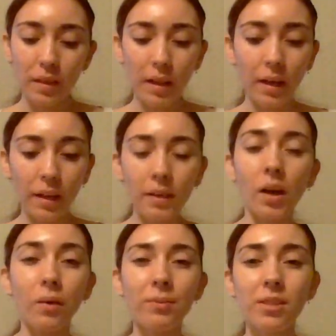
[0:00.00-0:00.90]
and
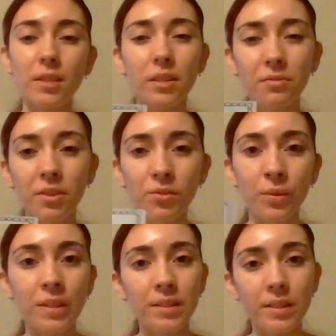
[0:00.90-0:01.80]
obviously the first
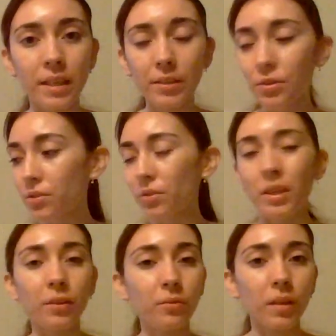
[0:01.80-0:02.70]
one is a title, so they
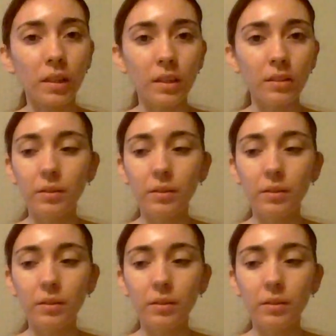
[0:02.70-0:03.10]
don't really